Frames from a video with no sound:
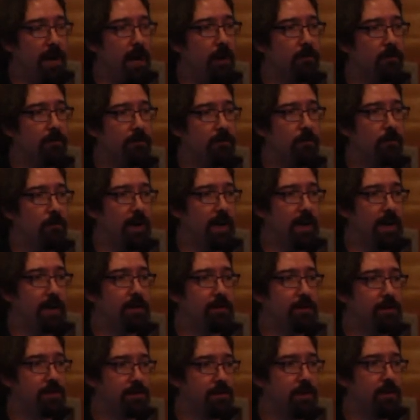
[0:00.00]
powerful
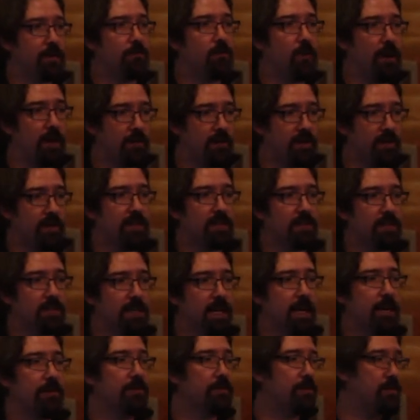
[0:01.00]
way to start wiring things
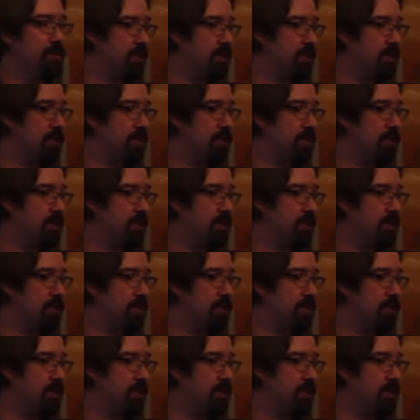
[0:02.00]
together,